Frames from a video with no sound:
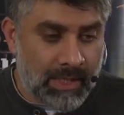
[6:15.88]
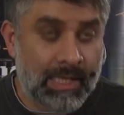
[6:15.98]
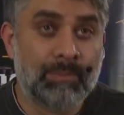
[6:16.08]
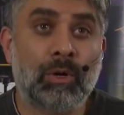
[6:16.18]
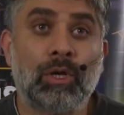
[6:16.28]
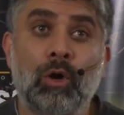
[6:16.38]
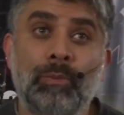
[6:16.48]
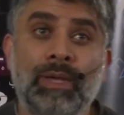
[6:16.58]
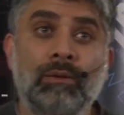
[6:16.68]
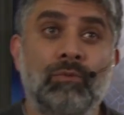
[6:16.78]

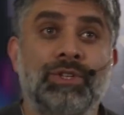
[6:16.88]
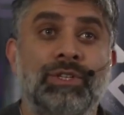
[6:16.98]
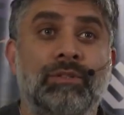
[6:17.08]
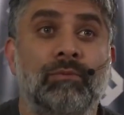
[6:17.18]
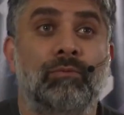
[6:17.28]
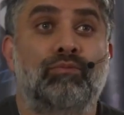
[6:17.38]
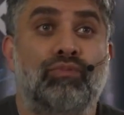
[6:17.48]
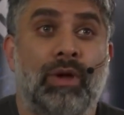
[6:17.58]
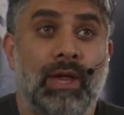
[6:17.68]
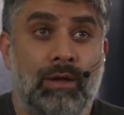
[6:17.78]
hemoglobin, which is
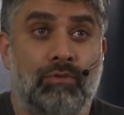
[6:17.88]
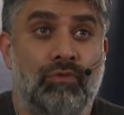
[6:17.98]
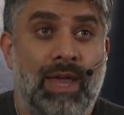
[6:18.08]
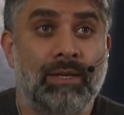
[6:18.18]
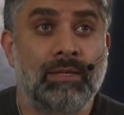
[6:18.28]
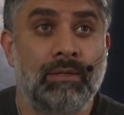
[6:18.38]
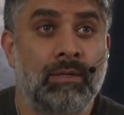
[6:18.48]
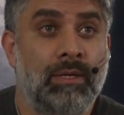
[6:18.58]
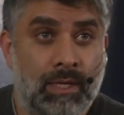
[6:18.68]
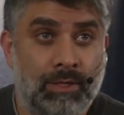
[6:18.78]
bright red
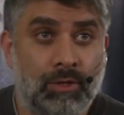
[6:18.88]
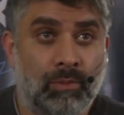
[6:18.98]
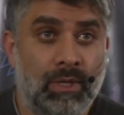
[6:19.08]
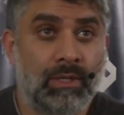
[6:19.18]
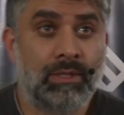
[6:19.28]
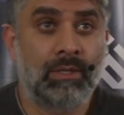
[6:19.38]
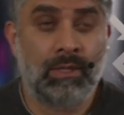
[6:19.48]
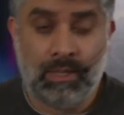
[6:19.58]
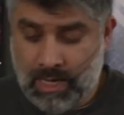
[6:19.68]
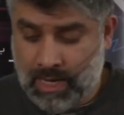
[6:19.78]
in your blood,
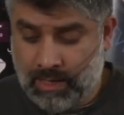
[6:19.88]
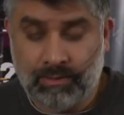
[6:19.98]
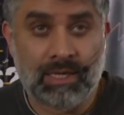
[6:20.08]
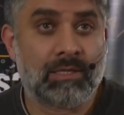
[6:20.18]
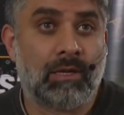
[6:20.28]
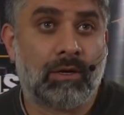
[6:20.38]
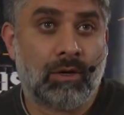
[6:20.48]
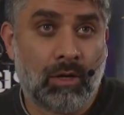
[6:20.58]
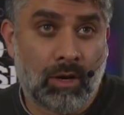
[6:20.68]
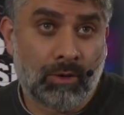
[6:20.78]
and things like
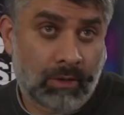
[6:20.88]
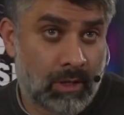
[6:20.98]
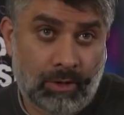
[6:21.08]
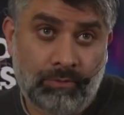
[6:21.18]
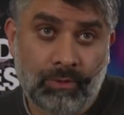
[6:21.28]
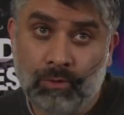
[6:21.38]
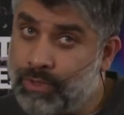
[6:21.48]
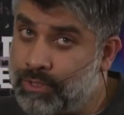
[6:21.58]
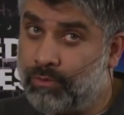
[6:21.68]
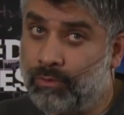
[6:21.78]
chlorophyll,
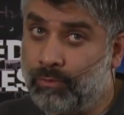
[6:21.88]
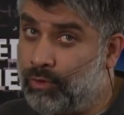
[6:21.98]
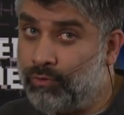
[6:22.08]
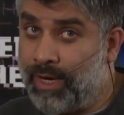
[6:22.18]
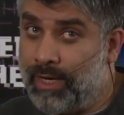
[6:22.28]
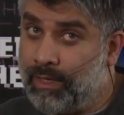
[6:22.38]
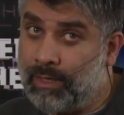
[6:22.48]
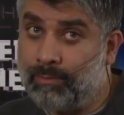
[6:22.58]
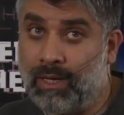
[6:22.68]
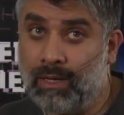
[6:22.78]
which is green
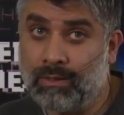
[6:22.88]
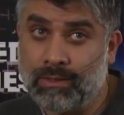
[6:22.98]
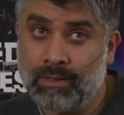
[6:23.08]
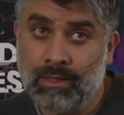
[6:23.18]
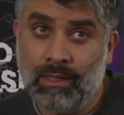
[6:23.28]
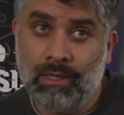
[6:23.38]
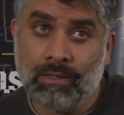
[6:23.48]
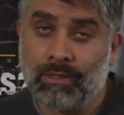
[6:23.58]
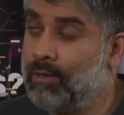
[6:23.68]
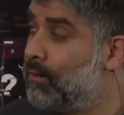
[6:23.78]
in plants.
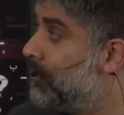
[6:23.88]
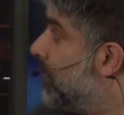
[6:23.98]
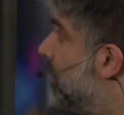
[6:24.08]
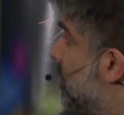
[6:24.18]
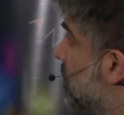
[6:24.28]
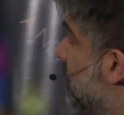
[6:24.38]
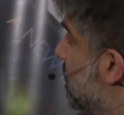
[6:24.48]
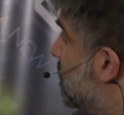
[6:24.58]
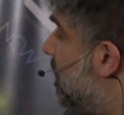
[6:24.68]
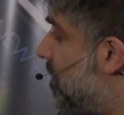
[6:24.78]
So
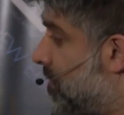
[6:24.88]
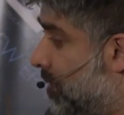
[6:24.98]
these